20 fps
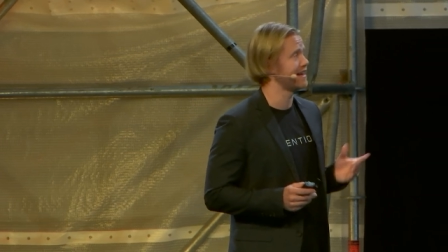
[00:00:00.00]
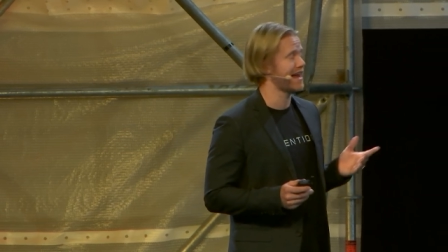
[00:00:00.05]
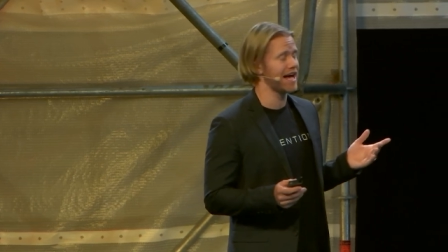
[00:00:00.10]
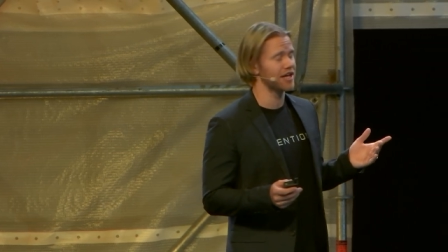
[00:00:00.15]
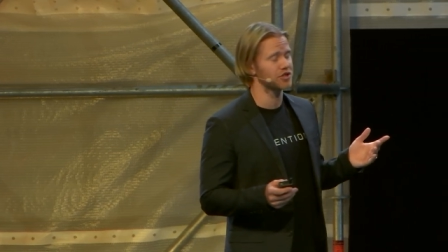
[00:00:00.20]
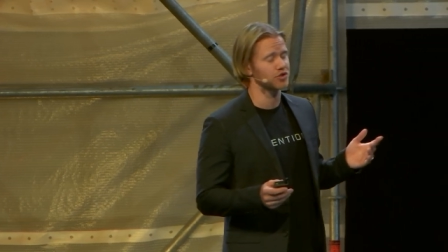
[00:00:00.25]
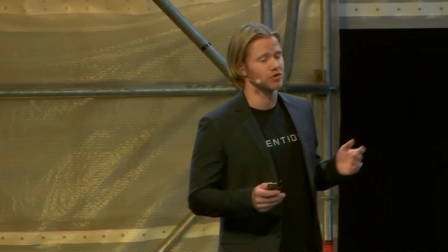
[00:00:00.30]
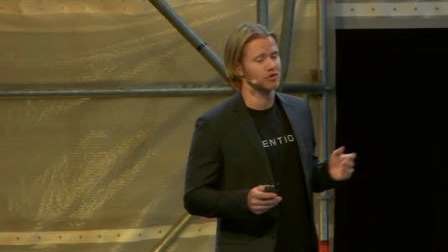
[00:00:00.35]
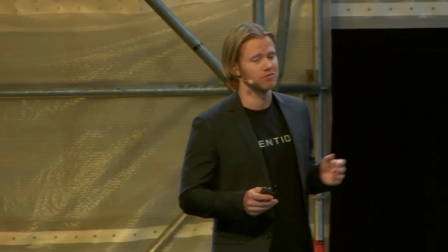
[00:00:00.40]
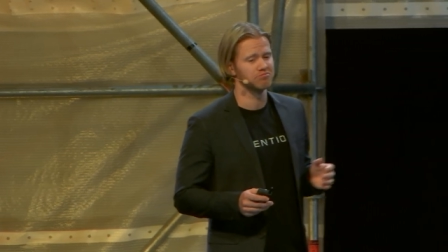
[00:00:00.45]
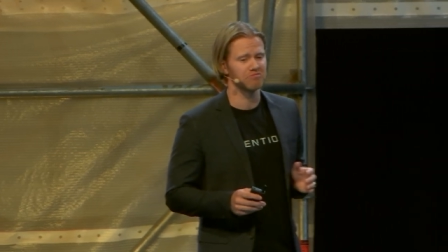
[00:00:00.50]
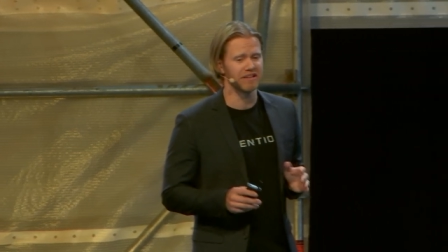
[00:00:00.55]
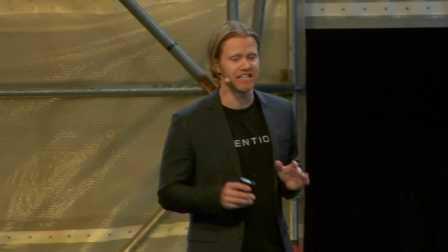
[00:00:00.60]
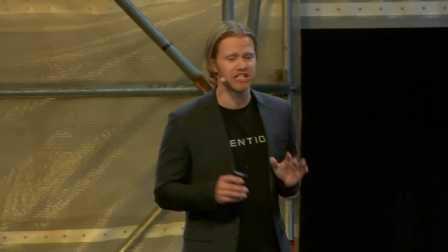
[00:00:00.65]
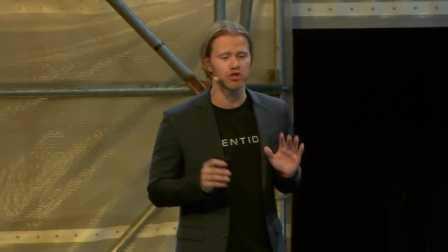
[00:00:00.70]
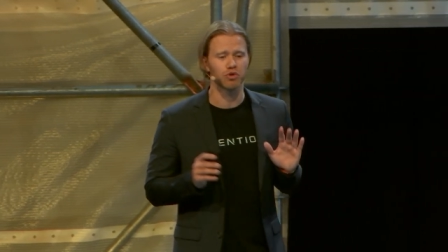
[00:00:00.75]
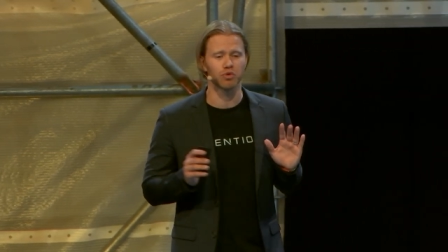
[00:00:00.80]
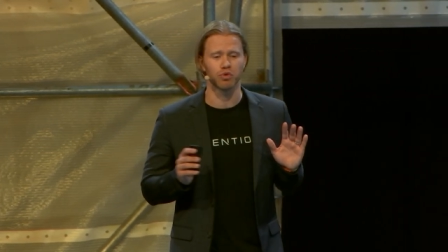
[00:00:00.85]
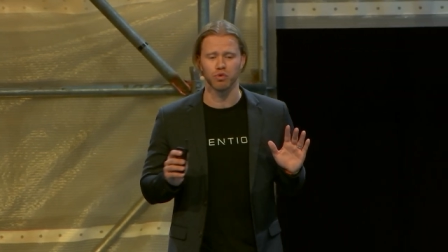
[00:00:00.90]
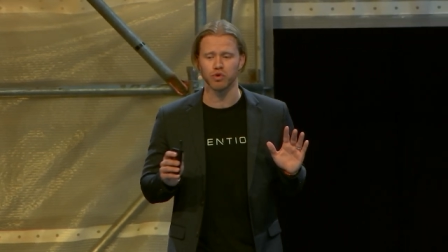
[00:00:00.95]
natural
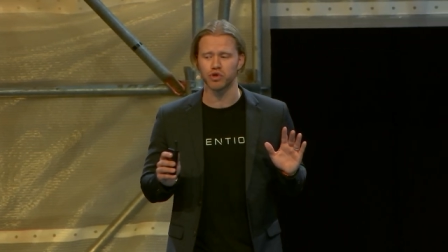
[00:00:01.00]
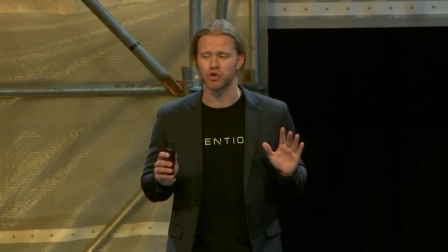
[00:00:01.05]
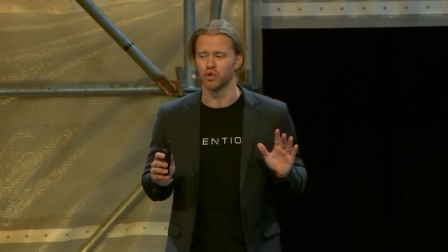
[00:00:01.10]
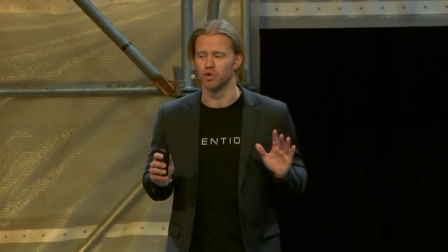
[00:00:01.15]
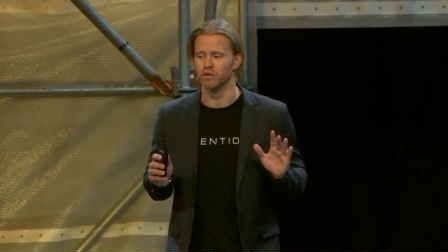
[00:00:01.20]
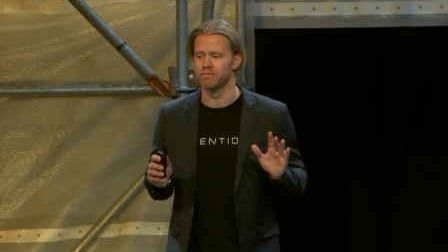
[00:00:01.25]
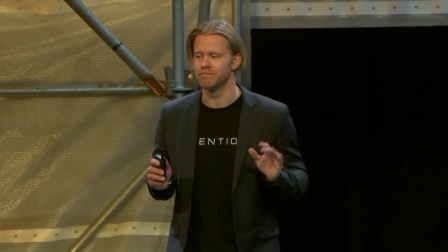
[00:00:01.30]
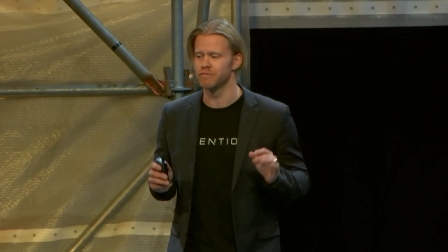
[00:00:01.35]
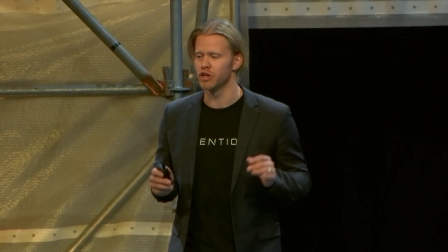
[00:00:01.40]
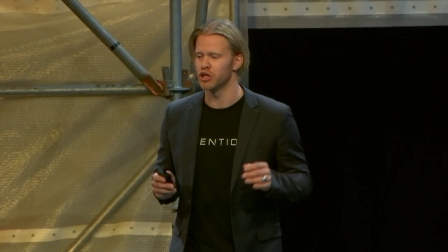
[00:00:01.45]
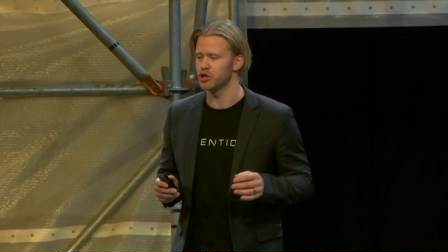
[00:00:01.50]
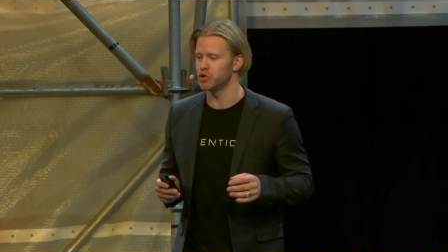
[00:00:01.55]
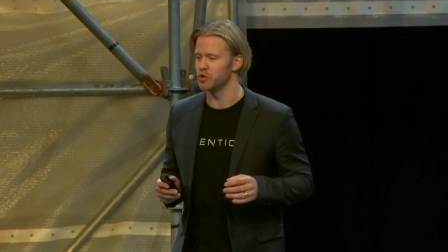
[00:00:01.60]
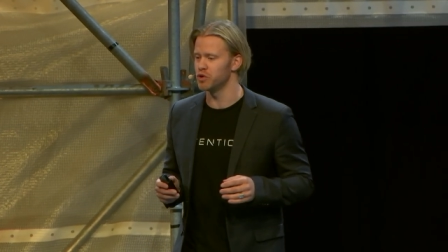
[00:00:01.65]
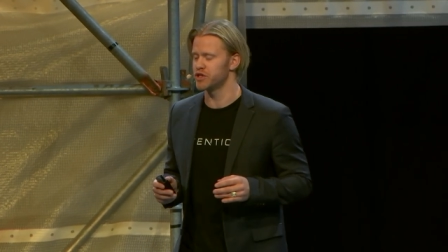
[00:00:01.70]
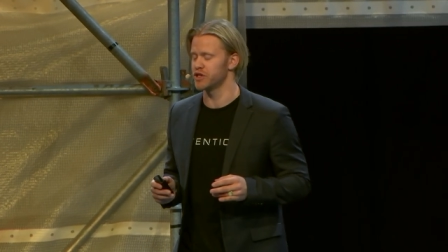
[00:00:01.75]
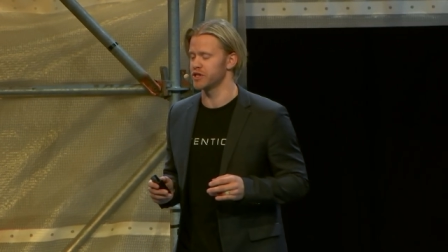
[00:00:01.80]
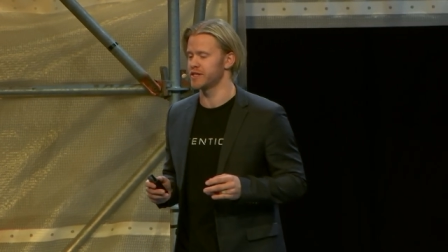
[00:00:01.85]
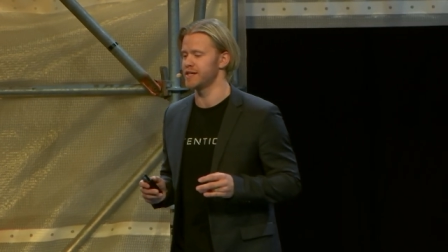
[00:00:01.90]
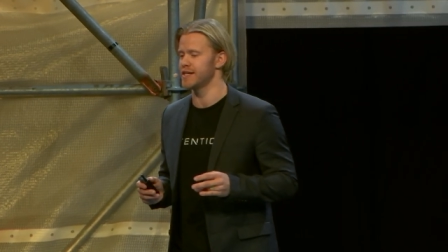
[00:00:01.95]
is crucial to
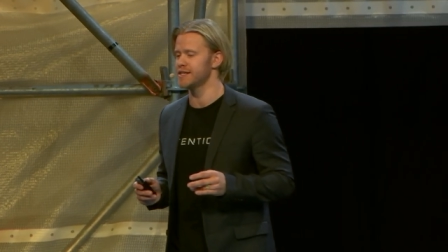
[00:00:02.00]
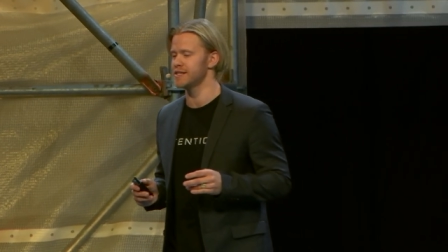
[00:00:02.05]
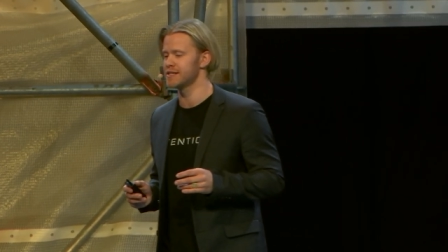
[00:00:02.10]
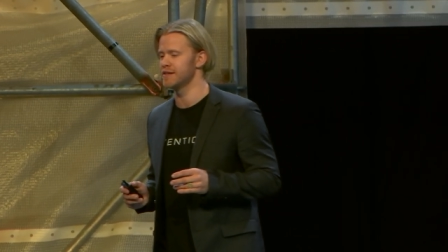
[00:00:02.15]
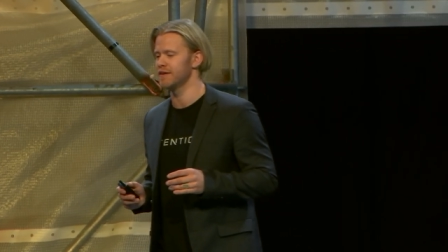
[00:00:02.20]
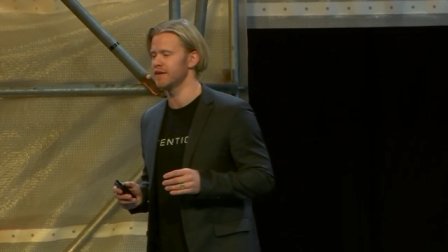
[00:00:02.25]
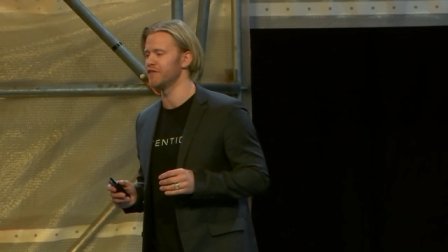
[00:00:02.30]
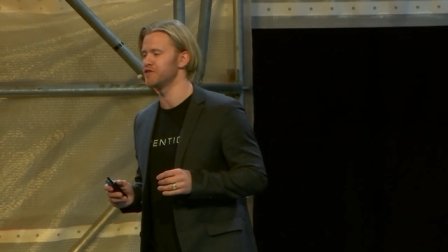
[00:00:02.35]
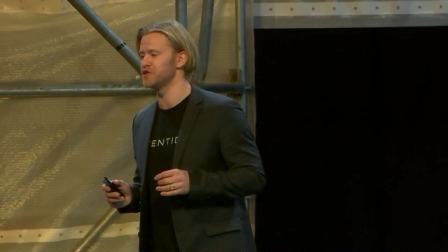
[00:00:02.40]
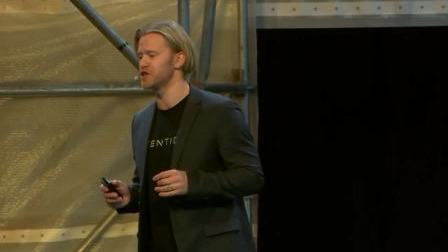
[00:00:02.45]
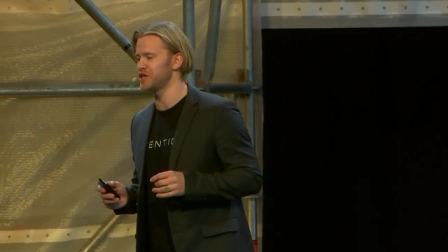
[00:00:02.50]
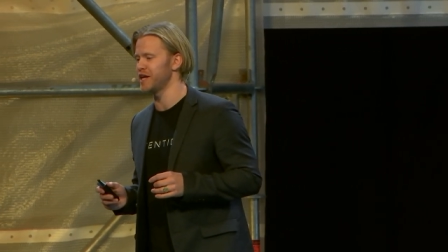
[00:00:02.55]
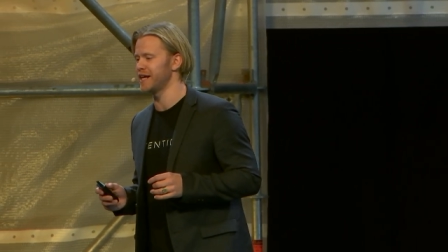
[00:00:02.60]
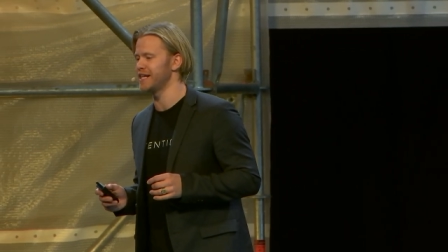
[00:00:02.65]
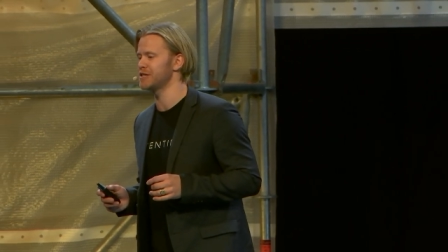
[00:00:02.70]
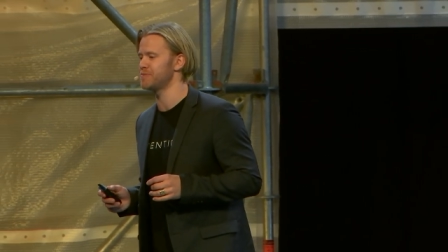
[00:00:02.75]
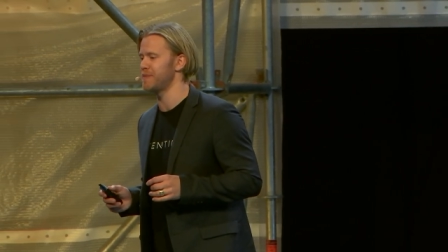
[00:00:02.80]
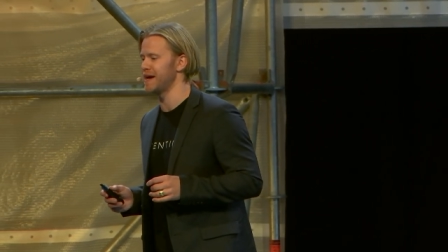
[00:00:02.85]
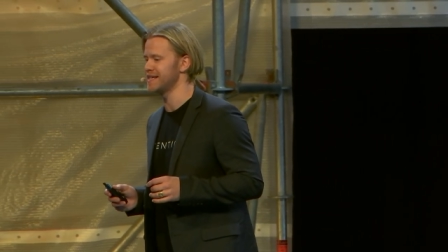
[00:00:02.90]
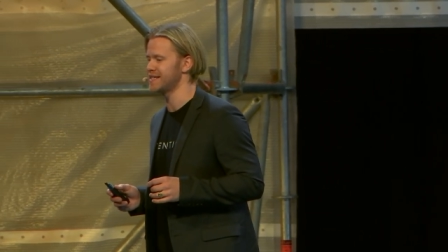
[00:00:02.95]
the success of
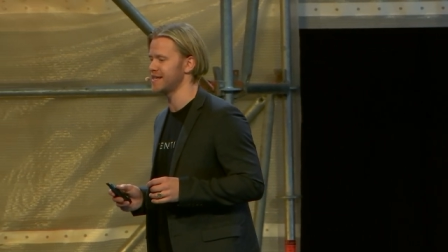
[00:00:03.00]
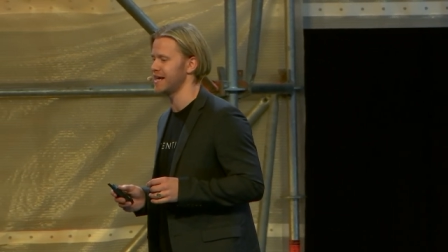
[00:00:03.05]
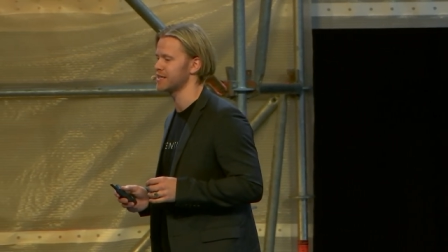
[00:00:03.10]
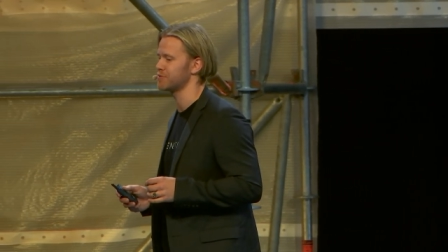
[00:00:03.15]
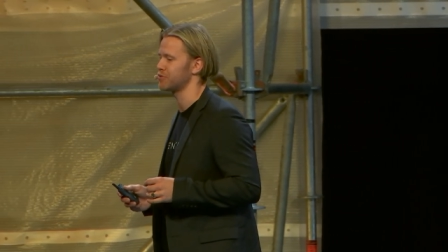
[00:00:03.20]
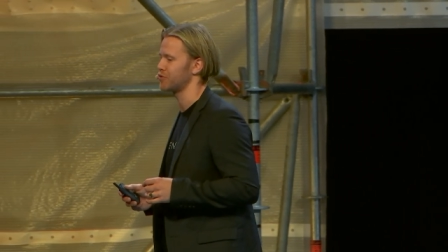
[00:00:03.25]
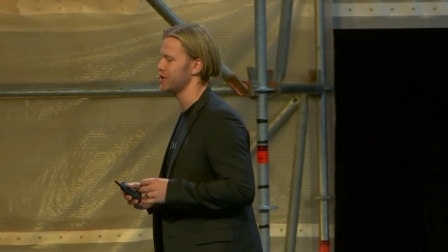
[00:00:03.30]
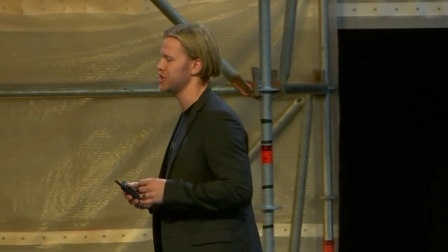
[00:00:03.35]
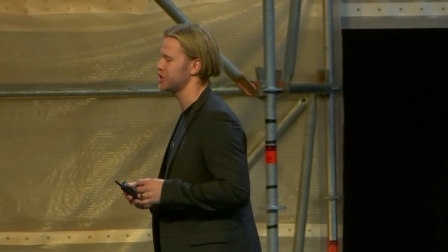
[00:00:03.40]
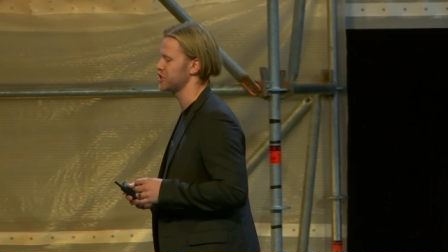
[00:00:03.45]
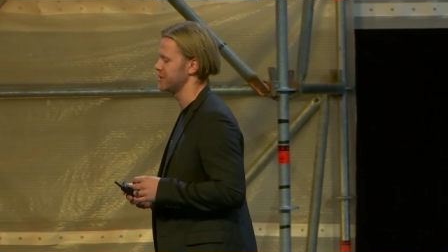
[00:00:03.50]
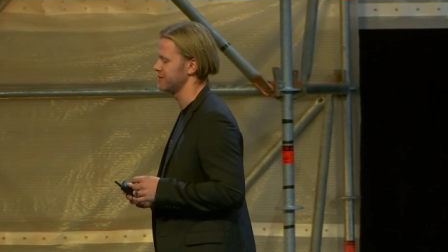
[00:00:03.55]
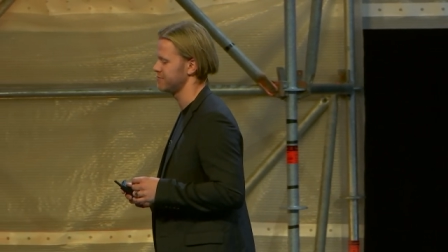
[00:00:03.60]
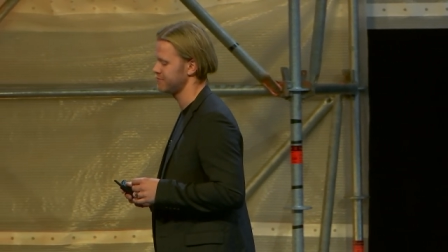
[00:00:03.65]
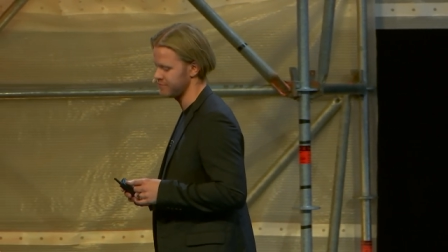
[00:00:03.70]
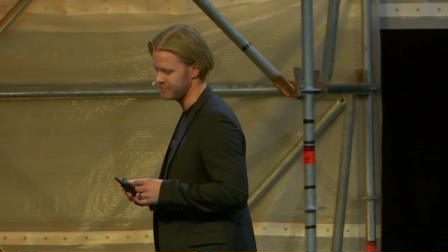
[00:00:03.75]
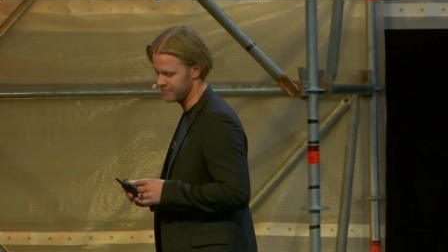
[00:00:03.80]
sustained space exploration.